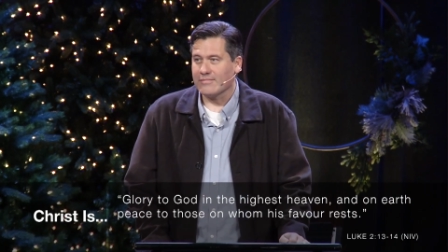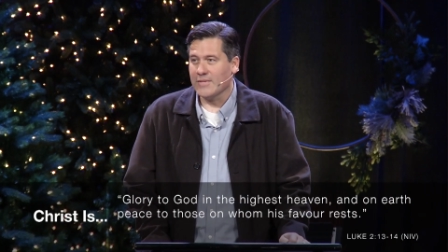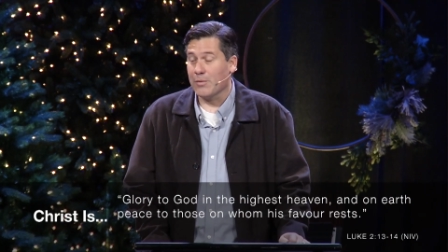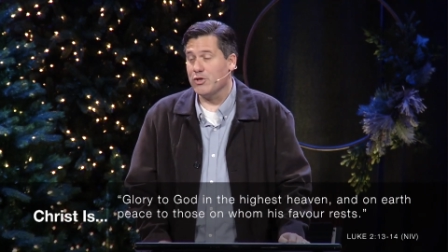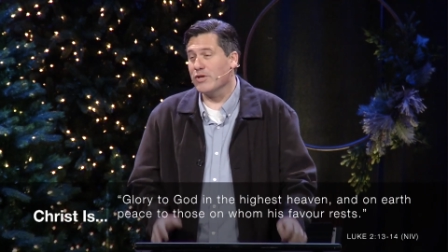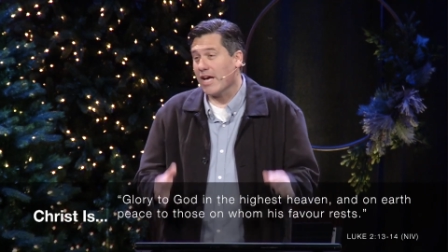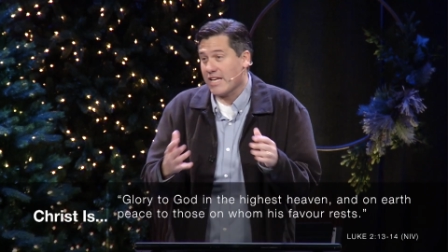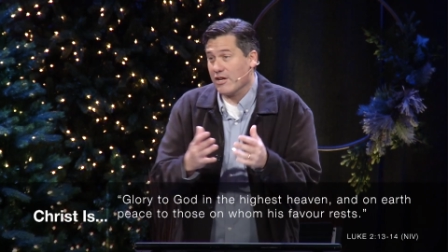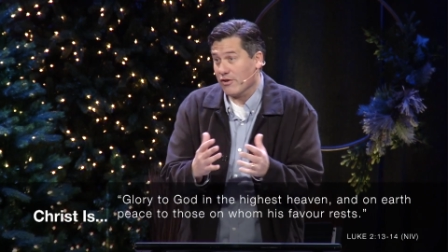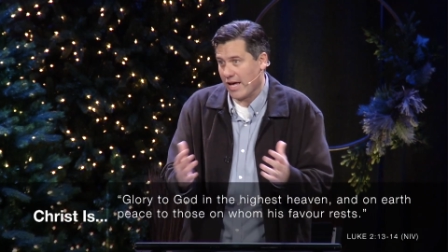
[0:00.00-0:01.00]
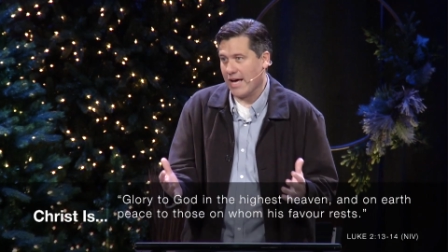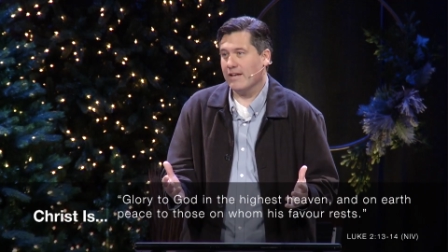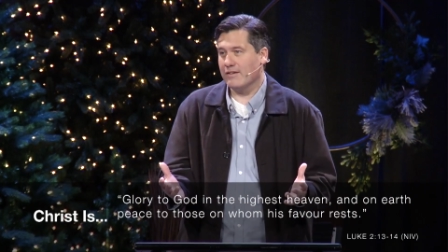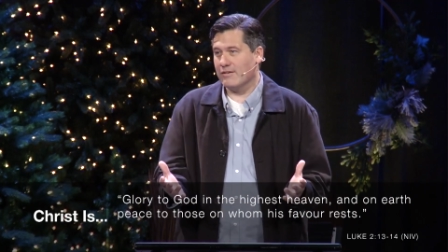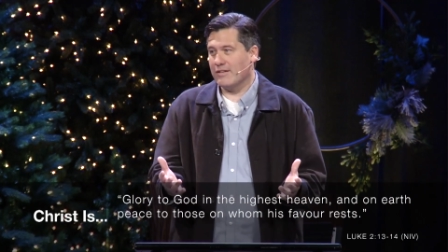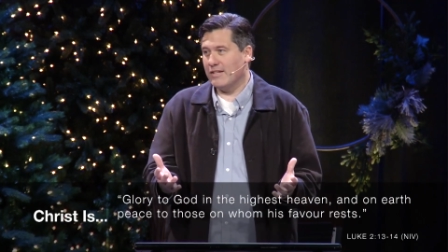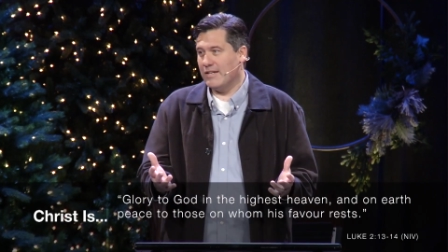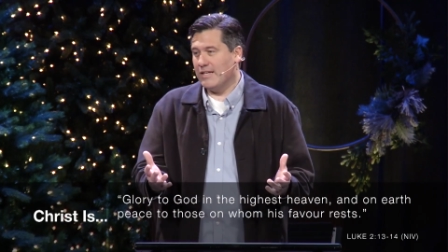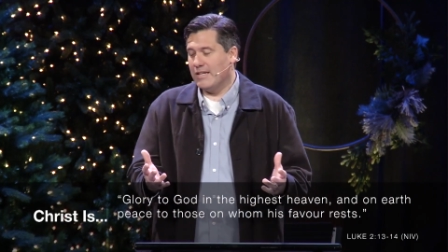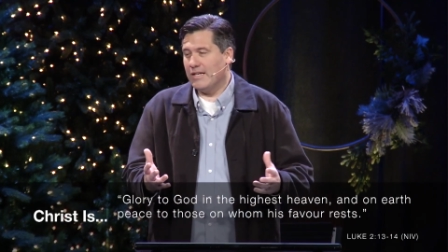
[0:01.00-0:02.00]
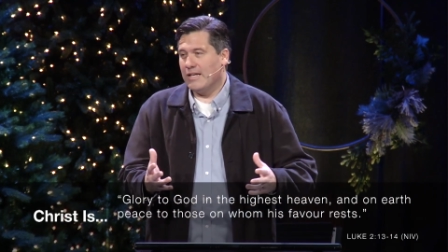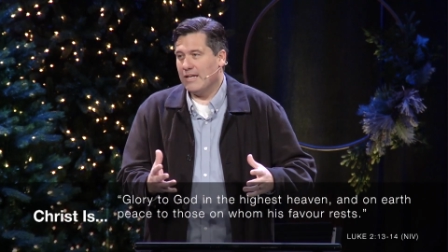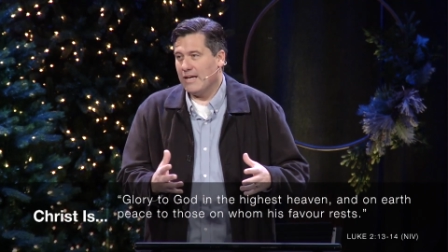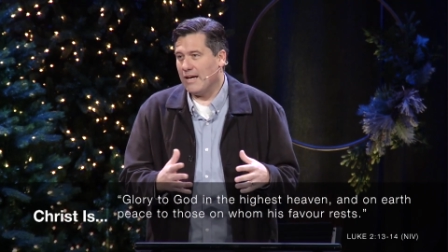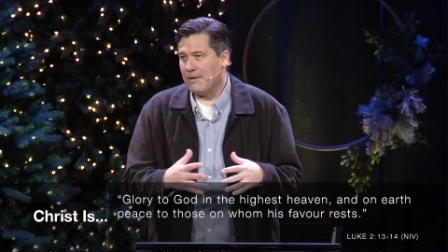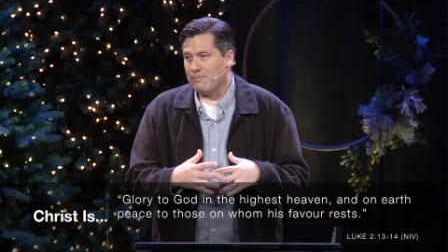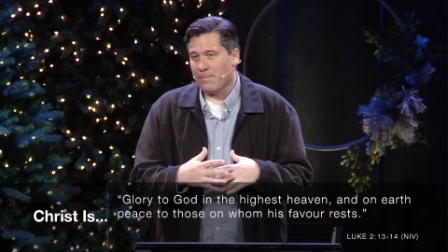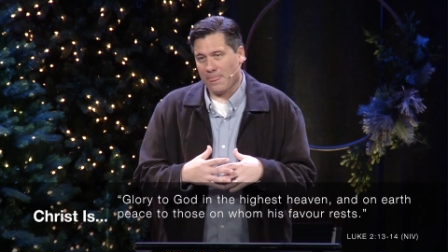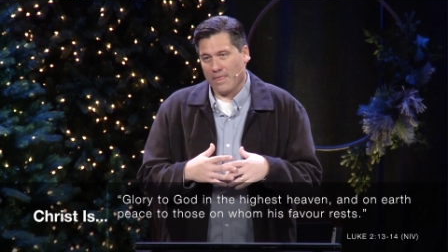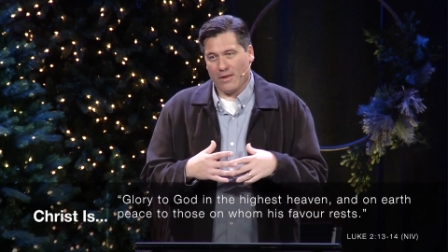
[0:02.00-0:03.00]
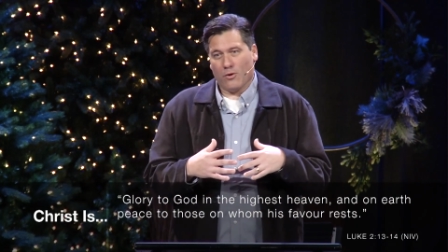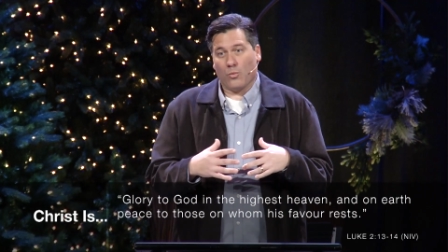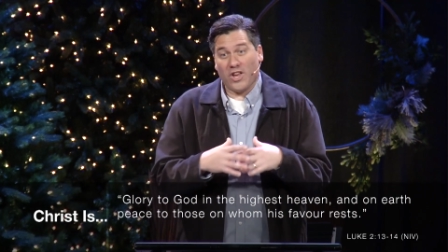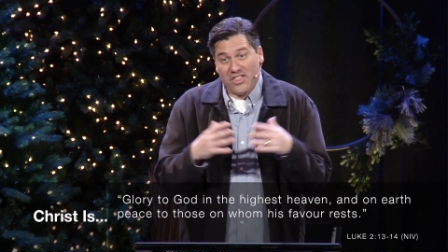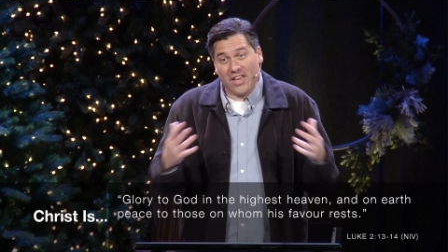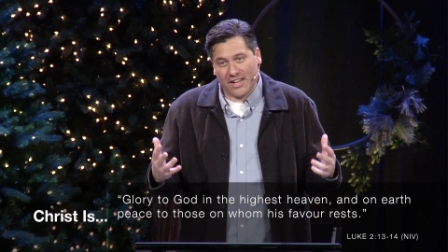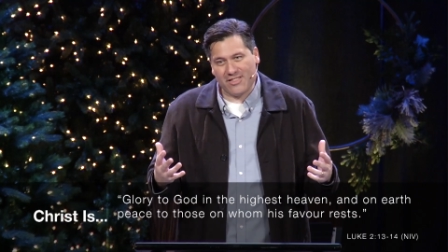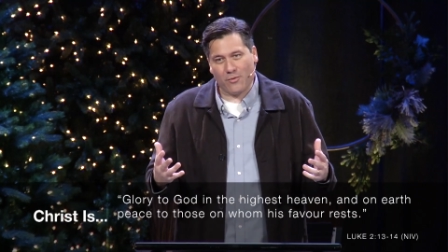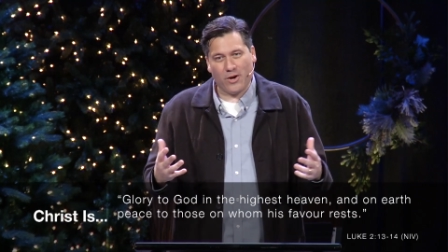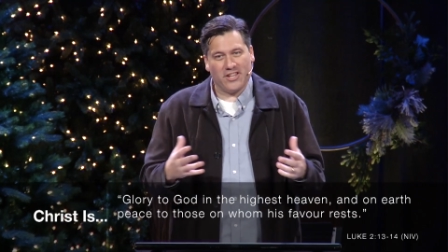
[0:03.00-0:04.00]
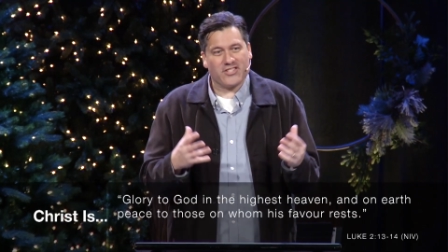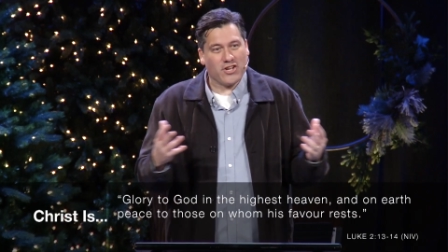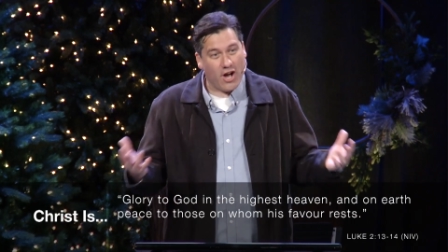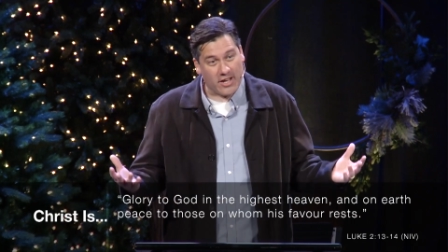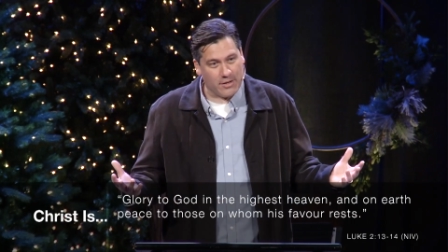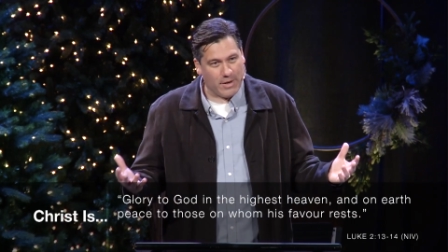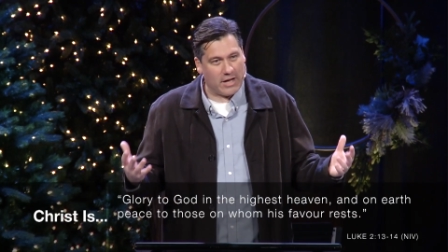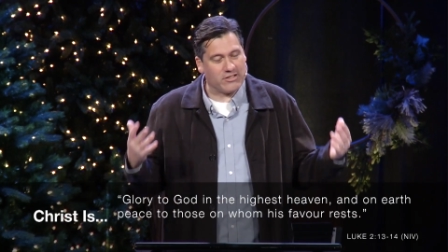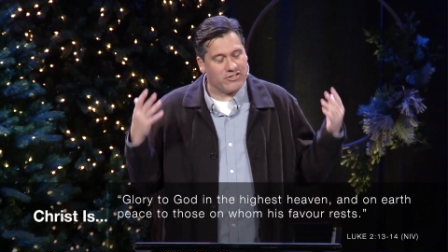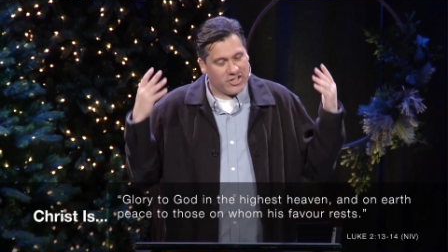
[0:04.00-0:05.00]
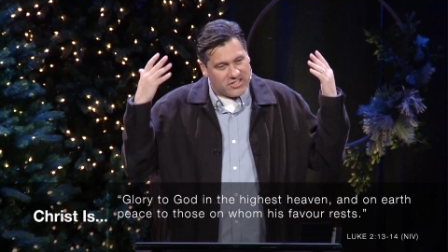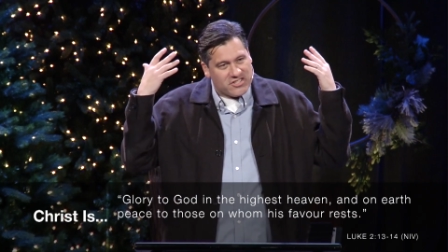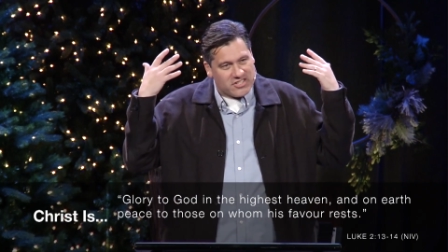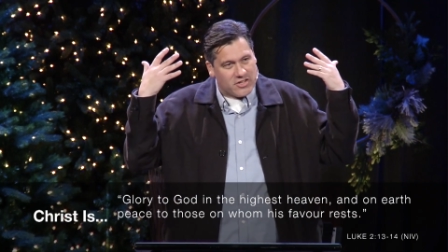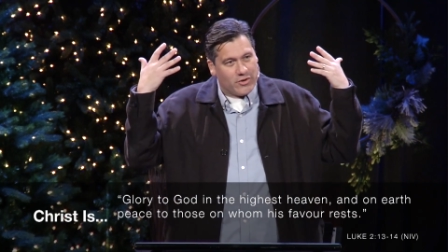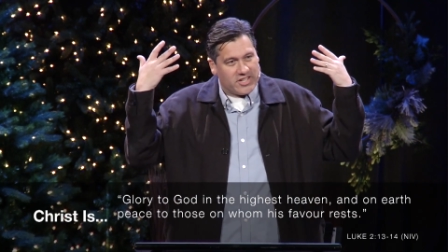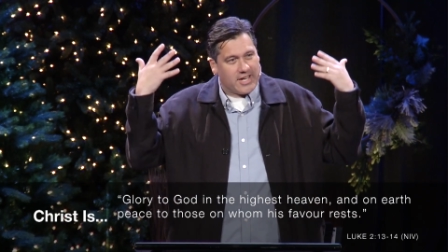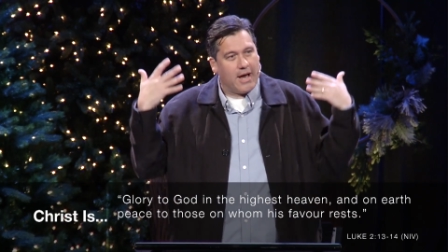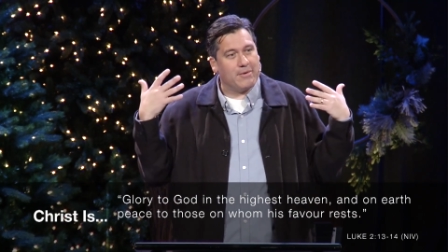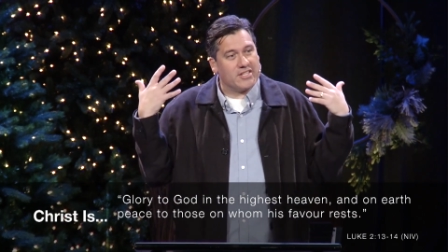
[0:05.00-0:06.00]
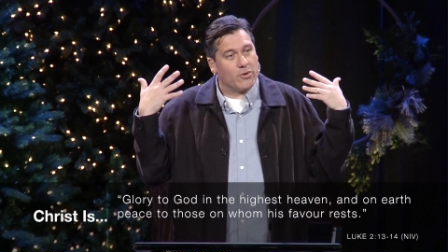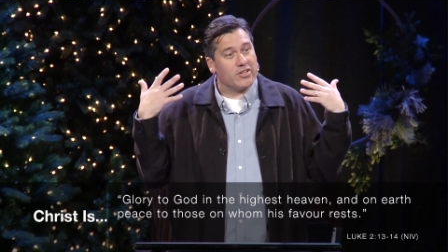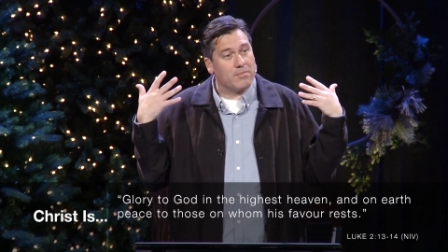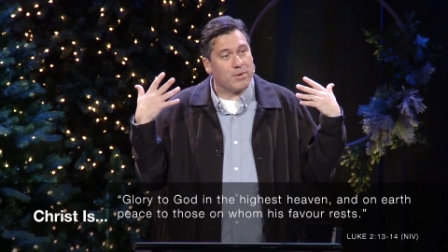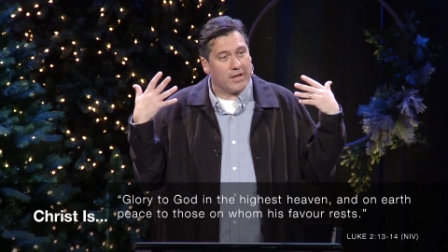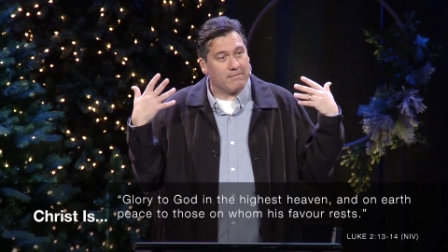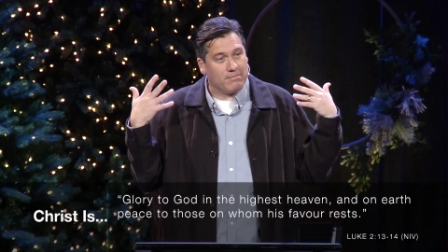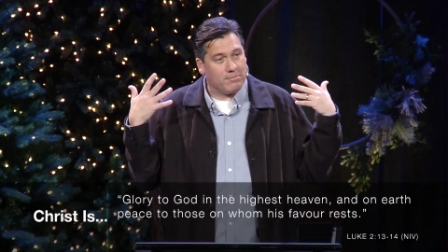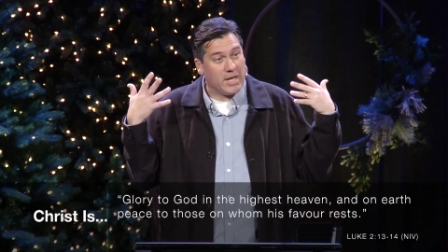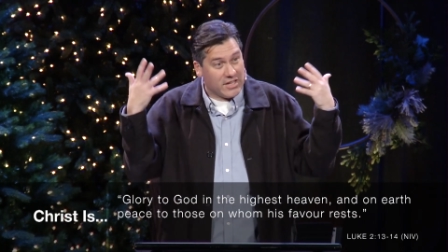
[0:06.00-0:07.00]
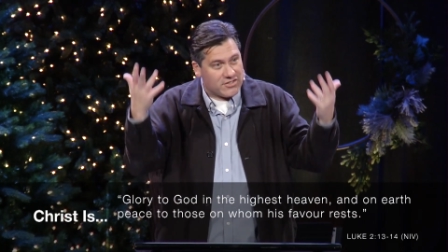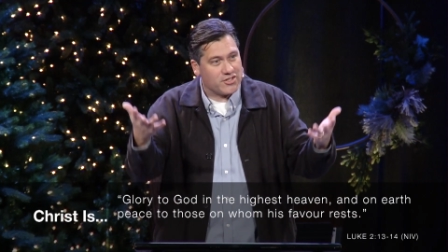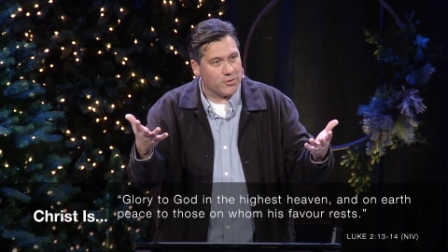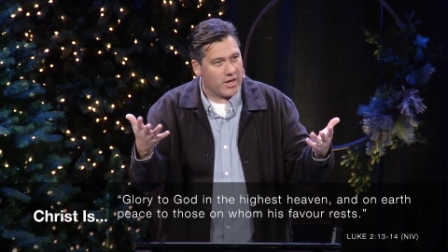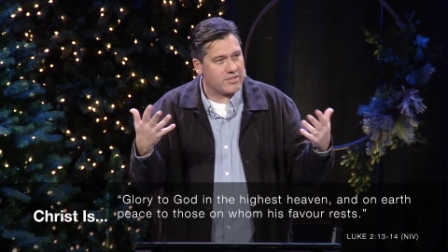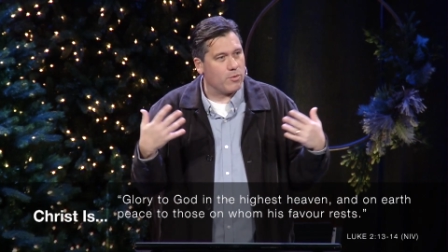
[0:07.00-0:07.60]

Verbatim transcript: Now, when you and I hear that, um, we think that what he's talking about, that Jesus is going to come and he's going to bring peace to us.